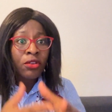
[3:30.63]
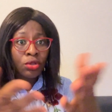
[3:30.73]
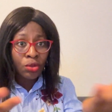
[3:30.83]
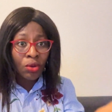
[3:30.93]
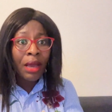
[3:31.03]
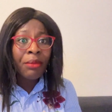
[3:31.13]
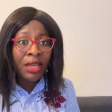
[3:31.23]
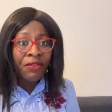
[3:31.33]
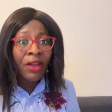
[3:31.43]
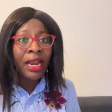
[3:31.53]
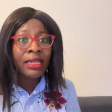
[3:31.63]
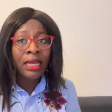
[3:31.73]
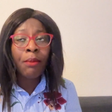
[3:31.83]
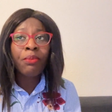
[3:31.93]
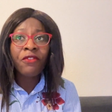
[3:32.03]
so let me give you an
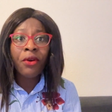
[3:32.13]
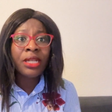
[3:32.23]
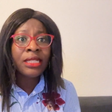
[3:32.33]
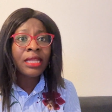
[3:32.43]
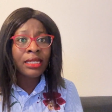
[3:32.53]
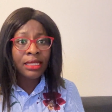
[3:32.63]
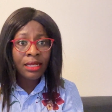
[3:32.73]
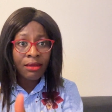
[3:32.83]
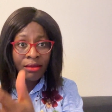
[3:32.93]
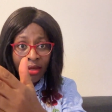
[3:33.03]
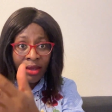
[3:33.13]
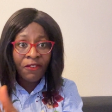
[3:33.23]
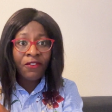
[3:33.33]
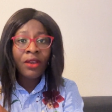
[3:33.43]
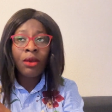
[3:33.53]
example. For instance,
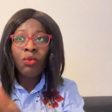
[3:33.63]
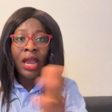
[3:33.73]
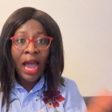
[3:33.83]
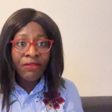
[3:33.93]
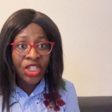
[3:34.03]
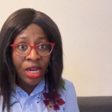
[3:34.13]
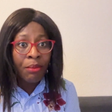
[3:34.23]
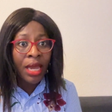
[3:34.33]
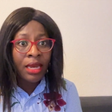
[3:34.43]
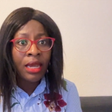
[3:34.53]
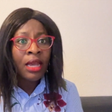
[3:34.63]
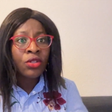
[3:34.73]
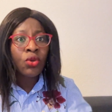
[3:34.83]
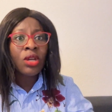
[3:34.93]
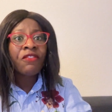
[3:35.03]
if we have Germany,
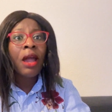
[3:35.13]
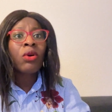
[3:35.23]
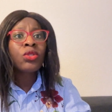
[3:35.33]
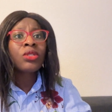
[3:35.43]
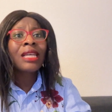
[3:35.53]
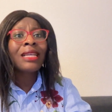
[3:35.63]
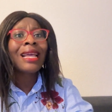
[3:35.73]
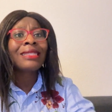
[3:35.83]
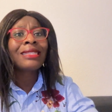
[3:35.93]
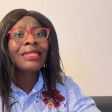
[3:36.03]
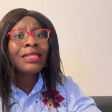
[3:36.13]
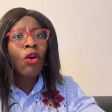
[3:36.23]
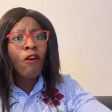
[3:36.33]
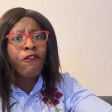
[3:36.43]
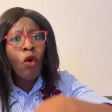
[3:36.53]
so if I want to take the city
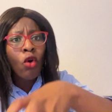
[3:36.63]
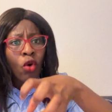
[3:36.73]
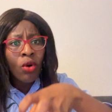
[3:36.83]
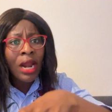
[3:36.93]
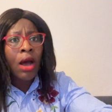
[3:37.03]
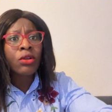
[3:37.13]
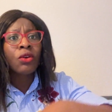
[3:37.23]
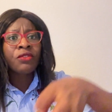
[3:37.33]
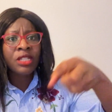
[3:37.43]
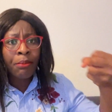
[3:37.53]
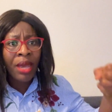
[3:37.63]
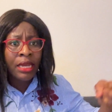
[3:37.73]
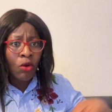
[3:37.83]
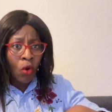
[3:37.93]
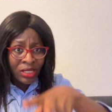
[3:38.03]
of Cologne out of
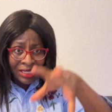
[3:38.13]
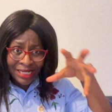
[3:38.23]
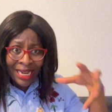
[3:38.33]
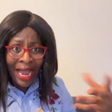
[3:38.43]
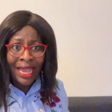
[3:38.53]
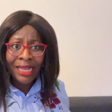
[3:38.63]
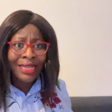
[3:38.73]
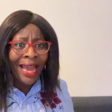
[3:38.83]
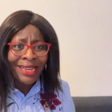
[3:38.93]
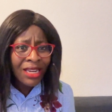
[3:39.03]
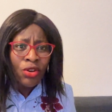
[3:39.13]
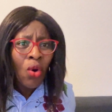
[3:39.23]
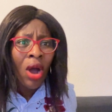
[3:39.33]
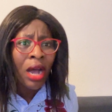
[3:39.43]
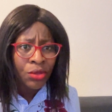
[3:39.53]
Germany on GIS, I didn't
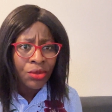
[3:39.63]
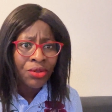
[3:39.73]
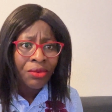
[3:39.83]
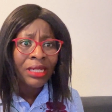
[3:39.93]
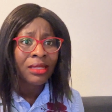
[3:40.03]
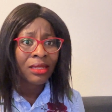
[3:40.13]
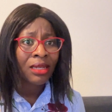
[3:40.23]
know how to do it.